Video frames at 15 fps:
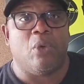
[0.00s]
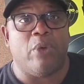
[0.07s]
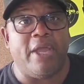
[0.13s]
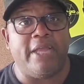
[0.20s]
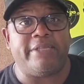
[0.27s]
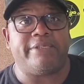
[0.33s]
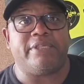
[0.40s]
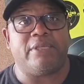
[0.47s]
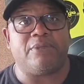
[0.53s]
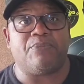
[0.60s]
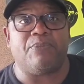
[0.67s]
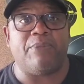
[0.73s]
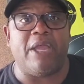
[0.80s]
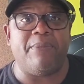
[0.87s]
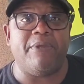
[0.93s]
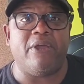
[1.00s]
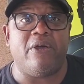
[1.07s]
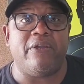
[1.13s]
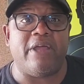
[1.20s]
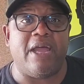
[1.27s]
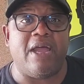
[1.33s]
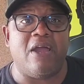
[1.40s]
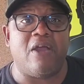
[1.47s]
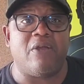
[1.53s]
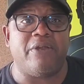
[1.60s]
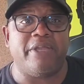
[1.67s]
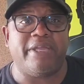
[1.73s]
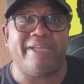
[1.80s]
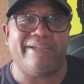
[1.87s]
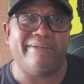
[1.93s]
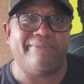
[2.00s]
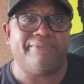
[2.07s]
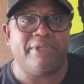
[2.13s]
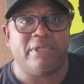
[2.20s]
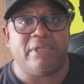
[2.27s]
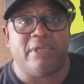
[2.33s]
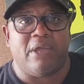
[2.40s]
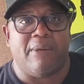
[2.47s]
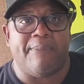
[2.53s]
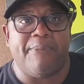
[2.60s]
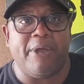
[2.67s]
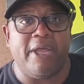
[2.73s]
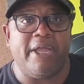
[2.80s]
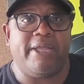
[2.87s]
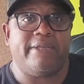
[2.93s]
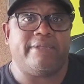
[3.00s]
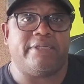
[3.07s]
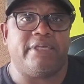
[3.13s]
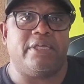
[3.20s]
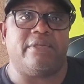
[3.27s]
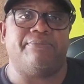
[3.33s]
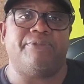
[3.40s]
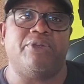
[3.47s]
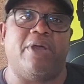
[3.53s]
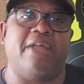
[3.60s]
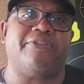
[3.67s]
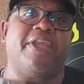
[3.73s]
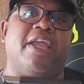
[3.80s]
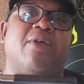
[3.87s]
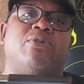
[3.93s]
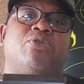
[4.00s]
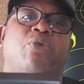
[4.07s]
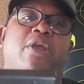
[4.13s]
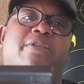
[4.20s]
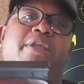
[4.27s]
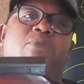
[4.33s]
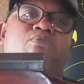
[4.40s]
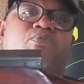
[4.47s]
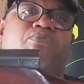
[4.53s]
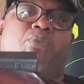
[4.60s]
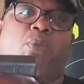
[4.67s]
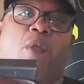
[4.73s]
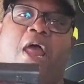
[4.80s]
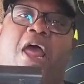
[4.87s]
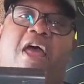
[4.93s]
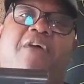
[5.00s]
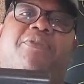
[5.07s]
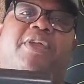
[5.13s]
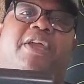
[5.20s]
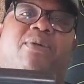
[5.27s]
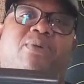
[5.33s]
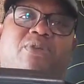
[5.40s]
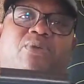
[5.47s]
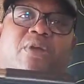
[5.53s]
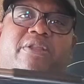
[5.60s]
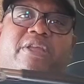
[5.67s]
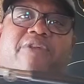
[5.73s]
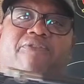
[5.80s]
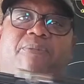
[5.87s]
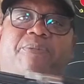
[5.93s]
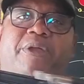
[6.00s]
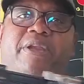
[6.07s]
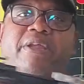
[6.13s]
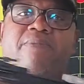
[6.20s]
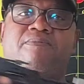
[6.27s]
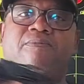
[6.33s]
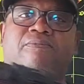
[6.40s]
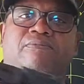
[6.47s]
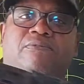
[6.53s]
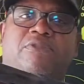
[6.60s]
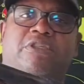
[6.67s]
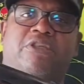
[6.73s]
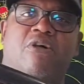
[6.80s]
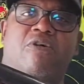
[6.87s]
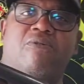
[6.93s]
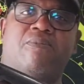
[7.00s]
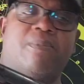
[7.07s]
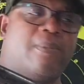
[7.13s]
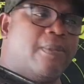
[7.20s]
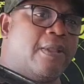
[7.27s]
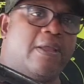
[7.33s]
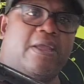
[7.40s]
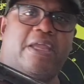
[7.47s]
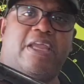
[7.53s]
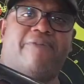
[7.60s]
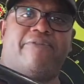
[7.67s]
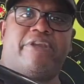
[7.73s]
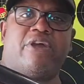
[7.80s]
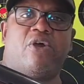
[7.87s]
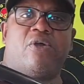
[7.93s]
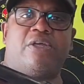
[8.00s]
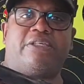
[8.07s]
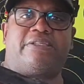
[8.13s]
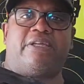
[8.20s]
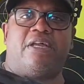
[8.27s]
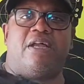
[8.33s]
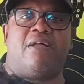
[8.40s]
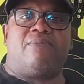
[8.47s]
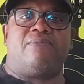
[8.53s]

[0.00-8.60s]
which is maybe on the higher end, but do I think it was worth it? I think it was worth every penny. So even though it's